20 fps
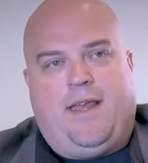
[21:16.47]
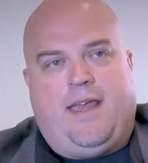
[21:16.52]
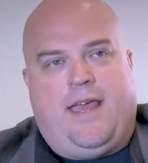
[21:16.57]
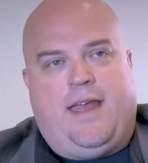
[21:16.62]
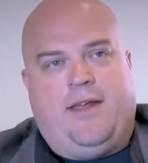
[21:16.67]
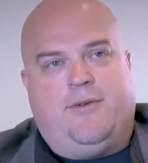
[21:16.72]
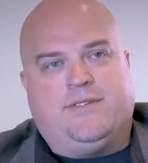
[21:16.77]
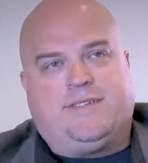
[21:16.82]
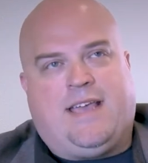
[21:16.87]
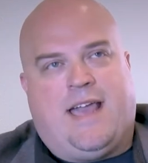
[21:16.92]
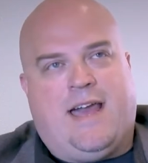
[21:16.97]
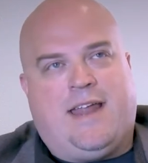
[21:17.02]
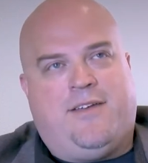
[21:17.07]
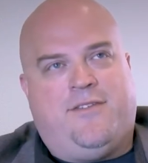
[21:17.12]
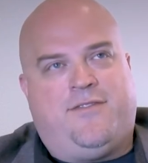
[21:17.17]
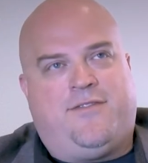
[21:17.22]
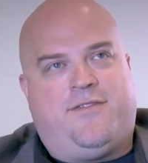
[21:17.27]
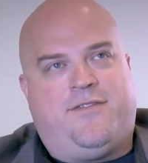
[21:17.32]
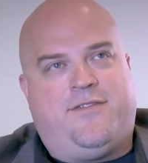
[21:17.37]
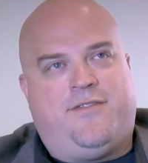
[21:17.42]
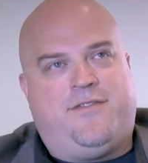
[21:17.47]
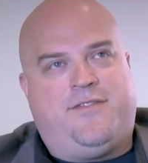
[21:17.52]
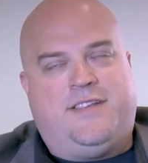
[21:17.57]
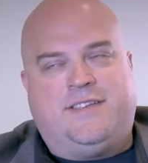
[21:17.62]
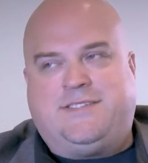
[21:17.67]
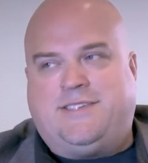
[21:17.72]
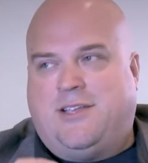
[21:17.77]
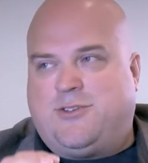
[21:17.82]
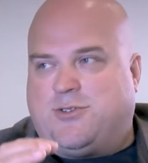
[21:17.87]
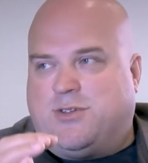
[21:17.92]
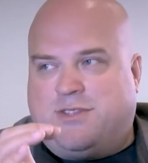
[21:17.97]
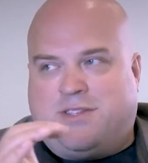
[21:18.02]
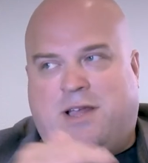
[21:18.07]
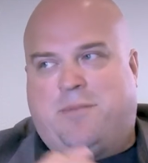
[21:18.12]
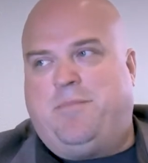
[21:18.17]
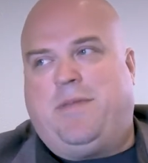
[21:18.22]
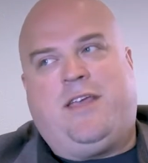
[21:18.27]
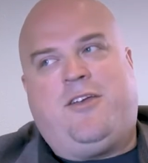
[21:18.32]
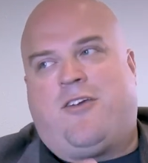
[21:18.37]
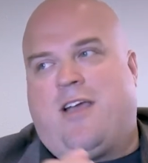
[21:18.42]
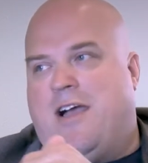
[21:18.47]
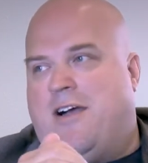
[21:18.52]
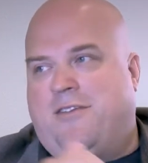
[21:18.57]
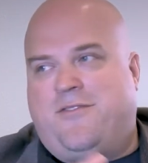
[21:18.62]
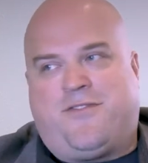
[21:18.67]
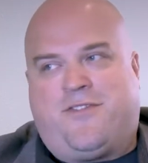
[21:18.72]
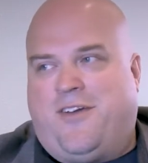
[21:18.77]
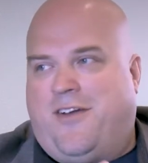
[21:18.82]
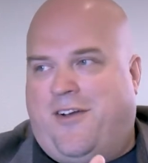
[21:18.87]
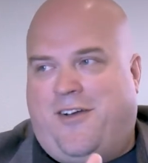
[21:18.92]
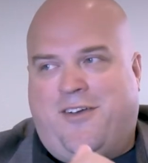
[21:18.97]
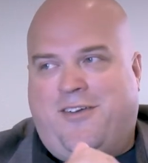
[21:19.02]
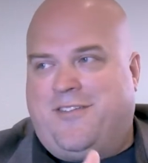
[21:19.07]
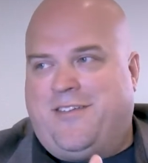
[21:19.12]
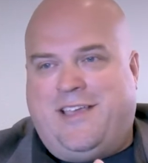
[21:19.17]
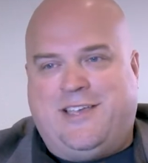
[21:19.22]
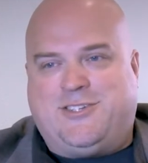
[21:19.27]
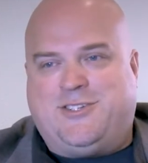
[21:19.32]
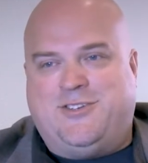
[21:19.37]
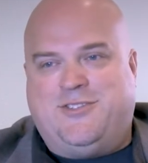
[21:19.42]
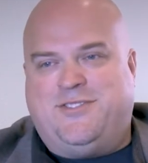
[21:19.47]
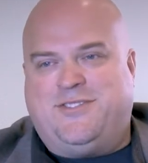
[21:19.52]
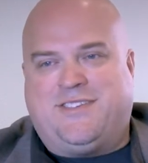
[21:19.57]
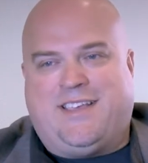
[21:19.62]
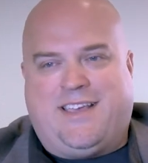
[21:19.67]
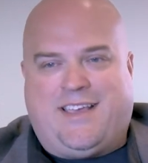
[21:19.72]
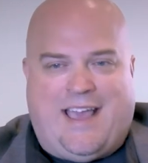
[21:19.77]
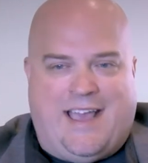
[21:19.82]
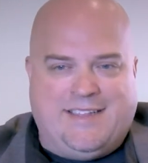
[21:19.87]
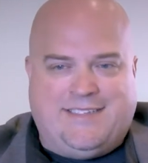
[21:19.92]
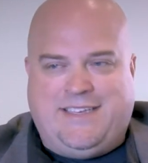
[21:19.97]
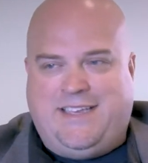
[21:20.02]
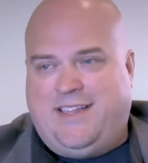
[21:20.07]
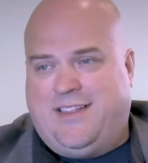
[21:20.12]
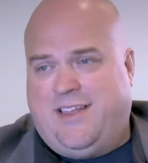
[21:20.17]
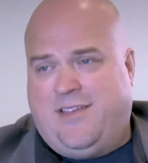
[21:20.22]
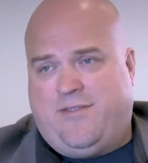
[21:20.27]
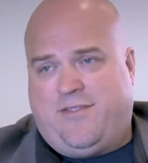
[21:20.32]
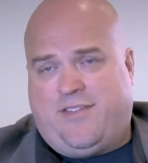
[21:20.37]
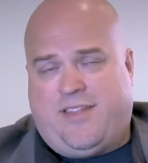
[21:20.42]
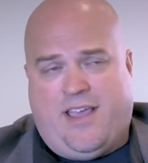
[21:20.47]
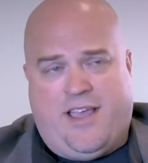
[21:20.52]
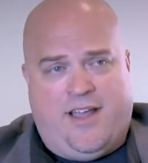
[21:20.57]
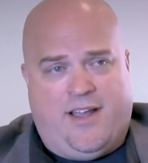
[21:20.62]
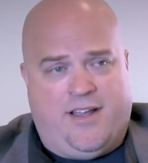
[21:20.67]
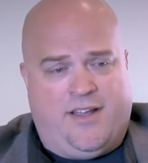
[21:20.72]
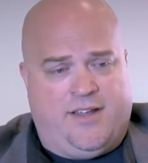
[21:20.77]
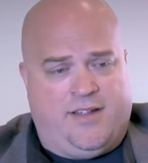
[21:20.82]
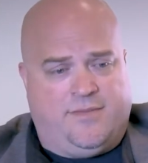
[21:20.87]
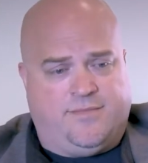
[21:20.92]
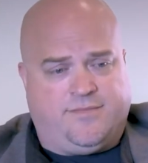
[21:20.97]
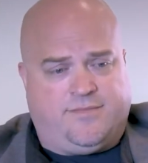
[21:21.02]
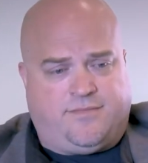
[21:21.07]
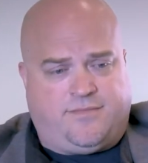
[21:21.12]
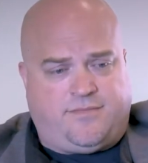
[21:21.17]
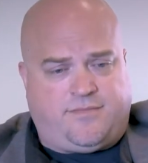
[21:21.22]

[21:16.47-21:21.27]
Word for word: And it was kind of the central dumping ground for all issues. Like IT lived there and,